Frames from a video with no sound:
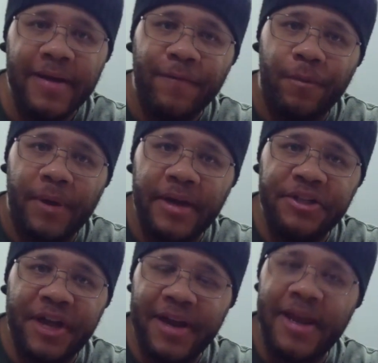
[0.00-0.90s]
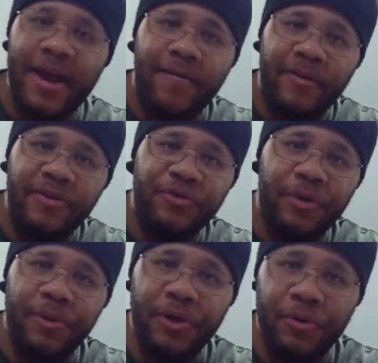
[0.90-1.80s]
from my JDF
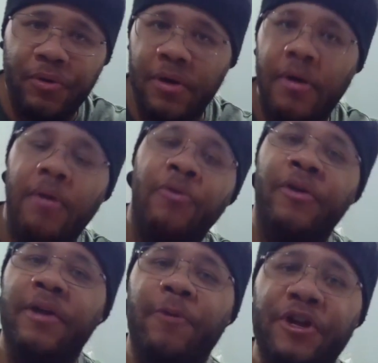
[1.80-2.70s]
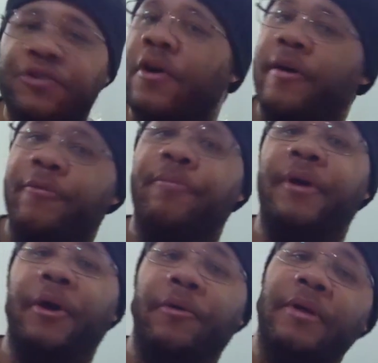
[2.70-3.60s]
Tribute Green Ranger Armored
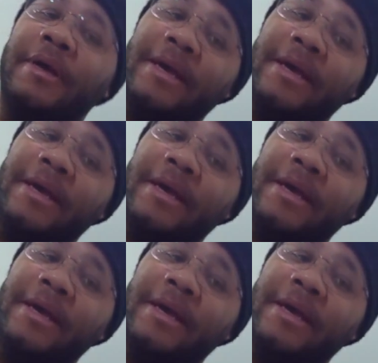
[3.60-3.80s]
build.